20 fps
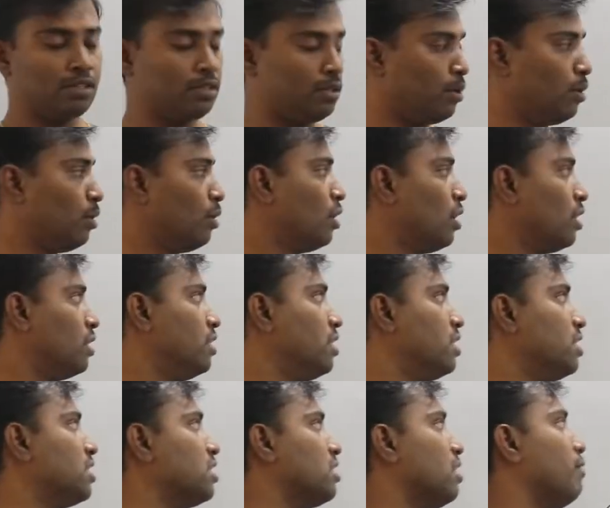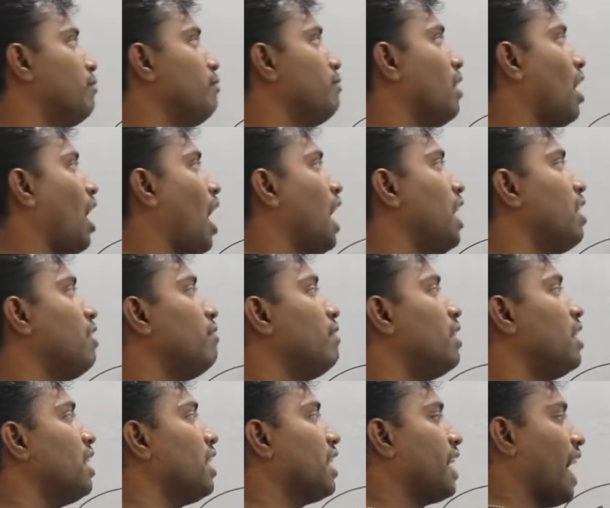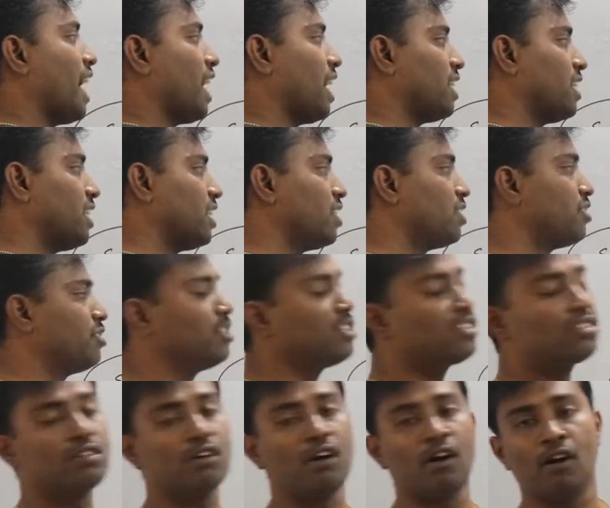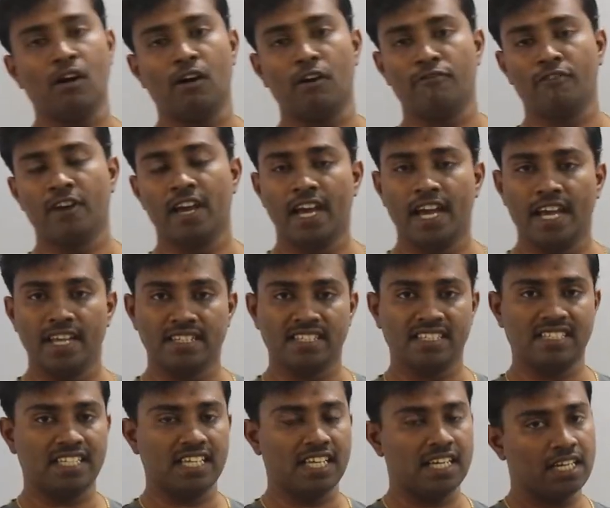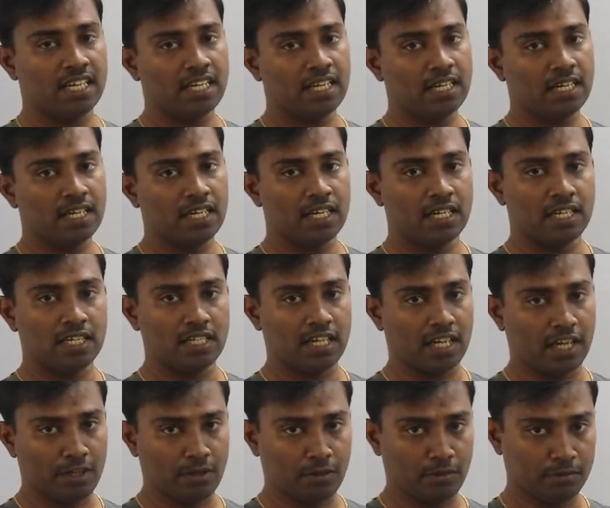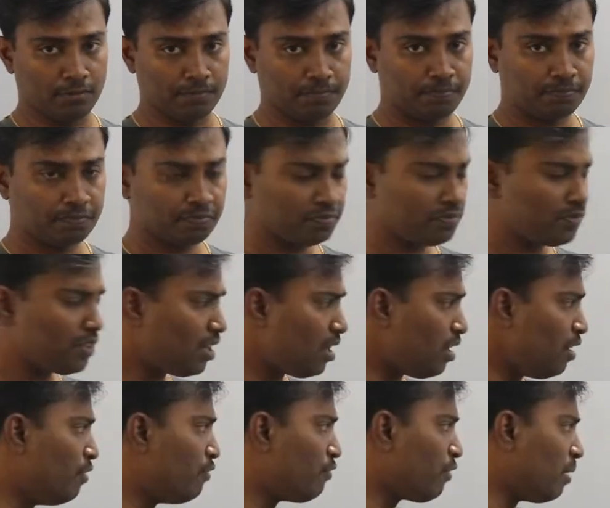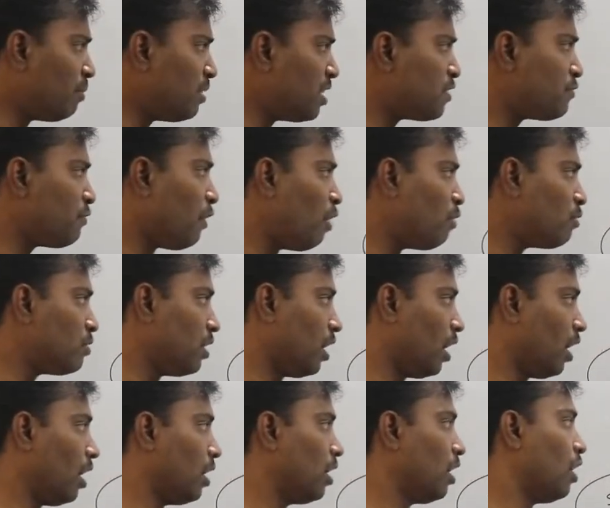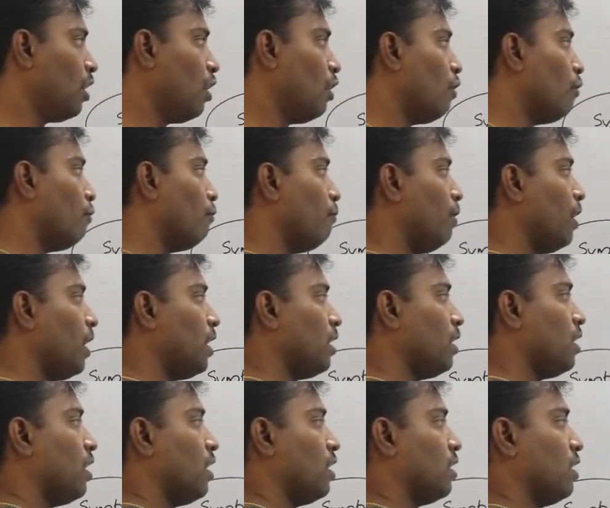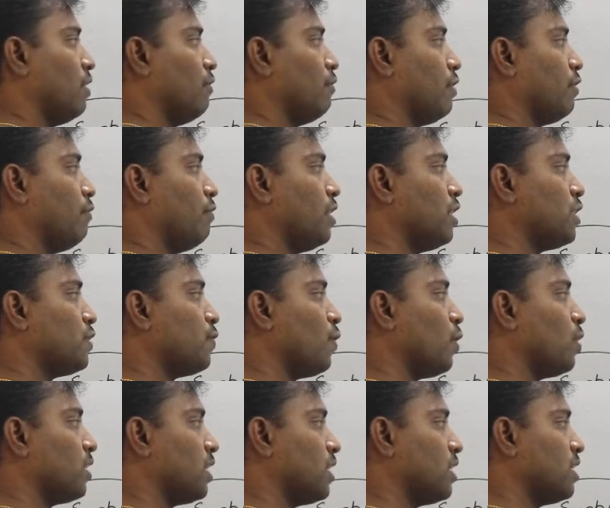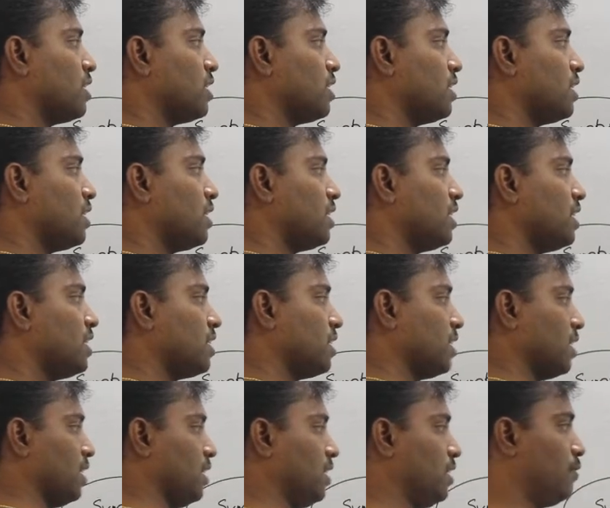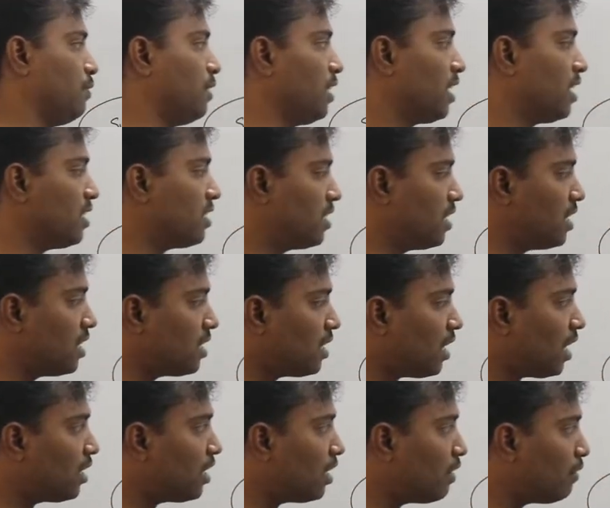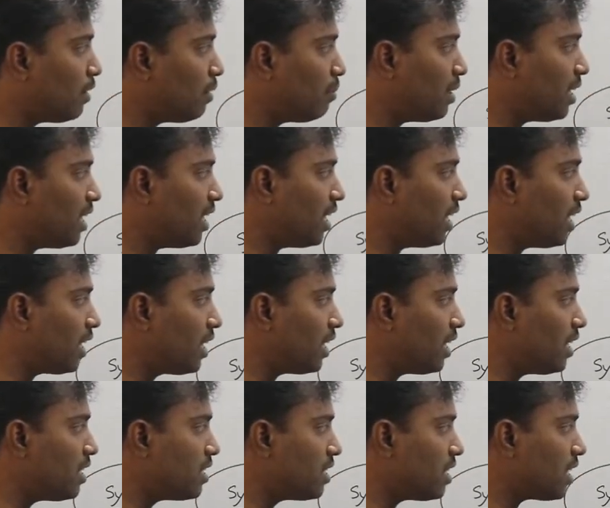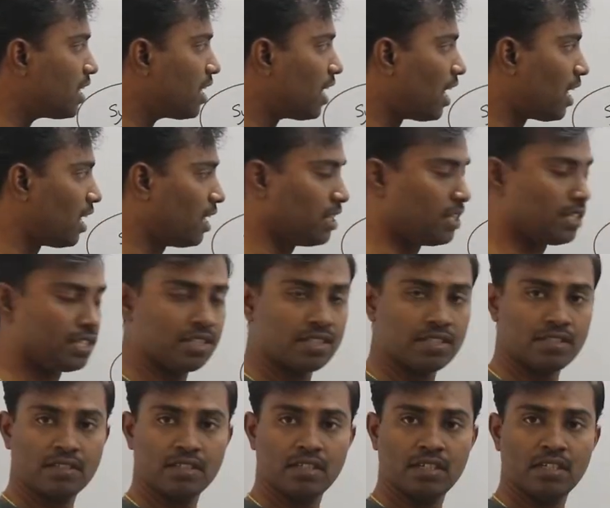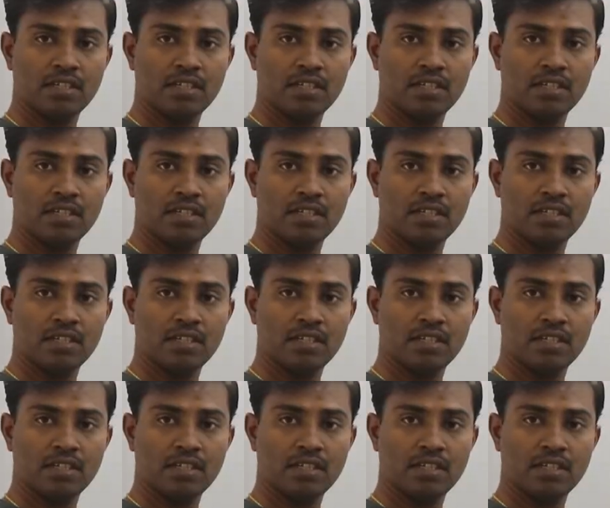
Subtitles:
So this is a IV characteristics of a Zener diode. From this found that when the reverse voltage increases, we can see that there will be an increase in current.